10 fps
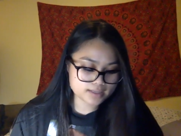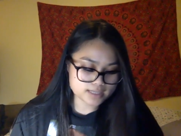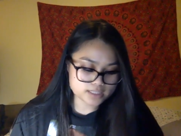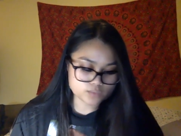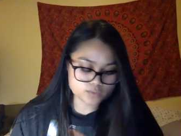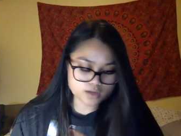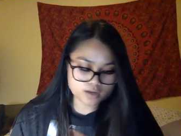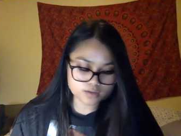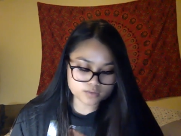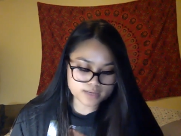that she was
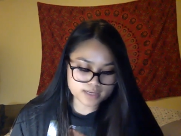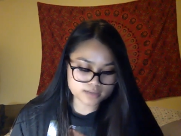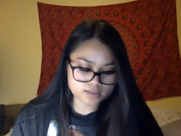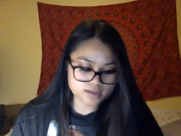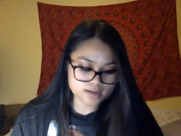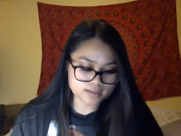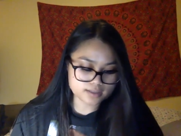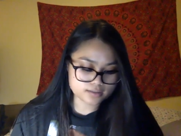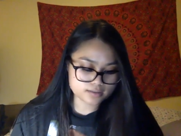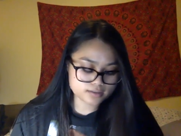all the way in
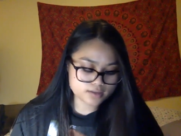Scotland,